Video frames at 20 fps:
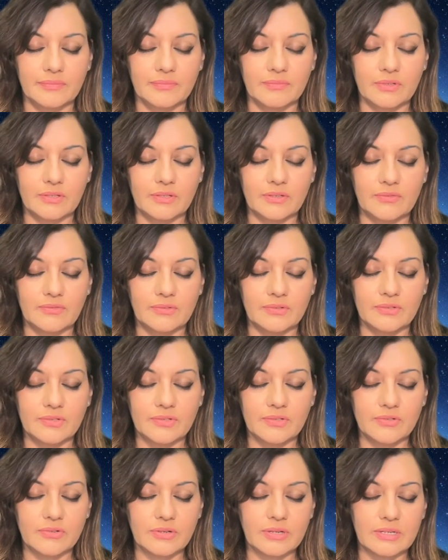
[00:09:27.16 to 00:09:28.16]
when you feel
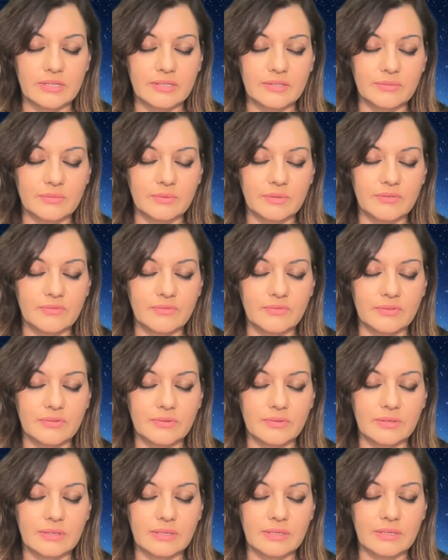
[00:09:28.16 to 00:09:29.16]
stressed, when you
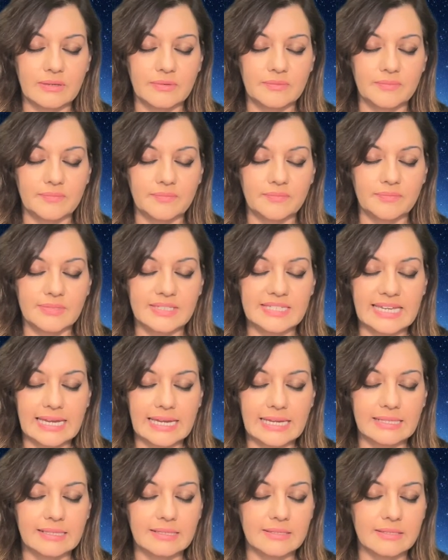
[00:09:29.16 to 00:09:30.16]
feel
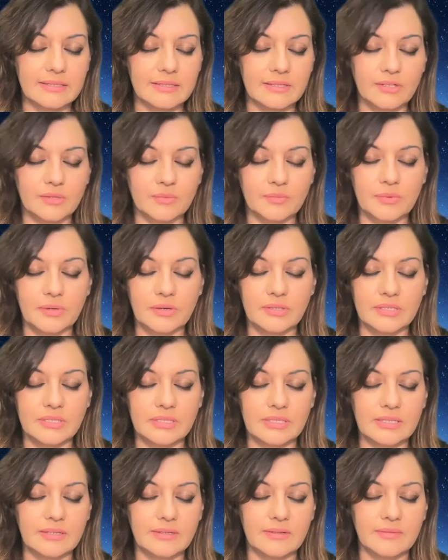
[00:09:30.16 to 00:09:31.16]
tense in your
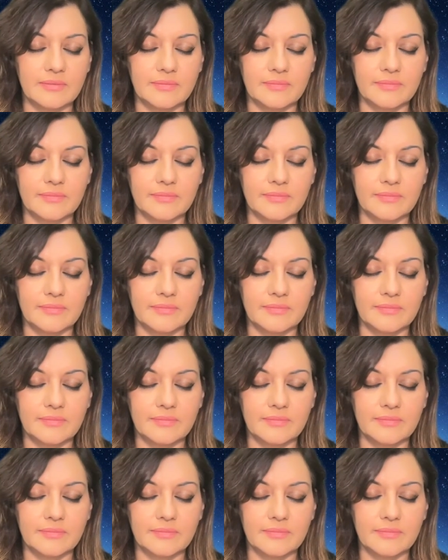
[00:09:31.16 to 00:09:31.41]
body,